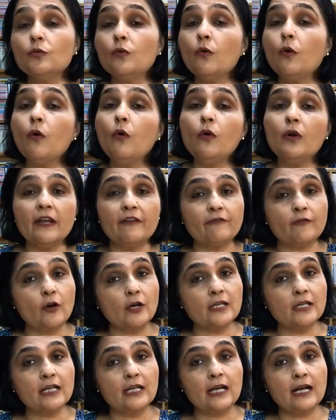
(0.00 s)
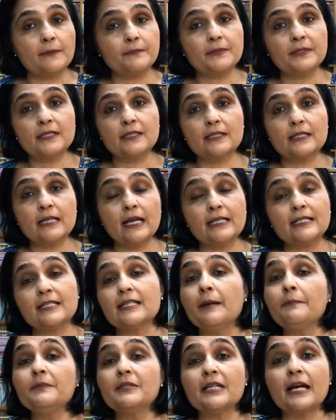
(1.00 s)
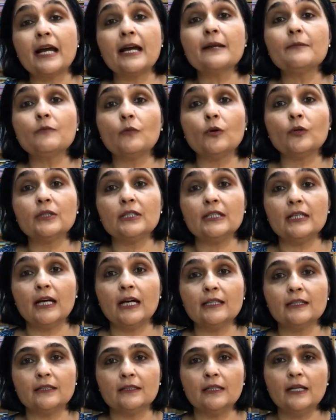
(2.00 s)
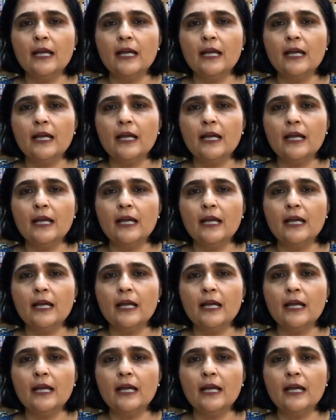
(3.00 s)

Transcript: all have got hiccups at some time or the other,